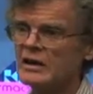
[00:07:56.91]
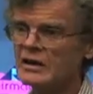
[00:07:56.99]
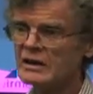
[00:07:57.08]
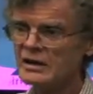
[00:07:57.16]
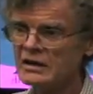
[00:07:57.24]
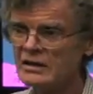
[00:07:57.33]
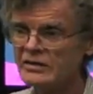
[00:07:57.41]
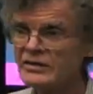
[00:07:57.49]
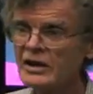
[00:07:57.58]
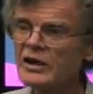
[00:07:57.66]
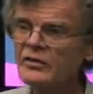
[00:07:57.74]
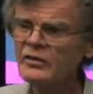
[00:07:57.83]
uh,
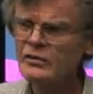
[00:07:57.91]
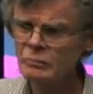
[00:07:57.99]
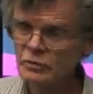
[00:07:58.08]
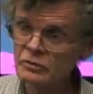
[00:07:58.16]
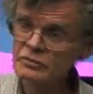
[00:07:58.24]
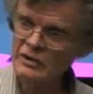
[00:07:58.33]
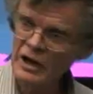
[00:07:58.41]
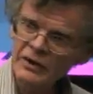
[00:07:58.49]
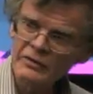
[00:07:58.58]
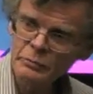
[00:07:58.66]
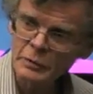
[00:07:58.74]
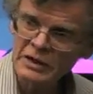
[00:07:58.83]
stuff, producing
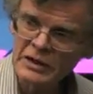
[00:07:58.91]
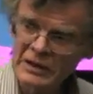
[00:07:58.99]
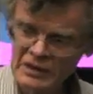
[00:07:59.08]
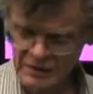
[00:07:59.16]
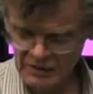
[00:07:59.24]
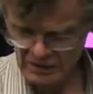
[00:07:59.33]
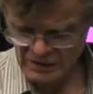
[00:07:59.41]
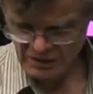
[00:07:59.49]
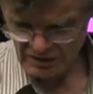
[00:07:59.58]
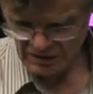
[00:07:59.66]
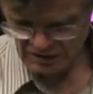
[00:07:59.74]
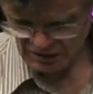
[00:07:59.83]
offspring,
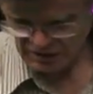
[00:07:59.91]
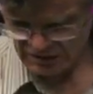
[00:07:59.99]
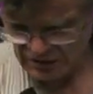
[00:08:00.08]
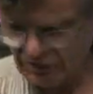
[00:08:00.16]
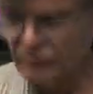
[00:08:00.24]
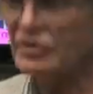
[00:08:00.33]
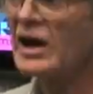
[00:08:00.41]
uh, and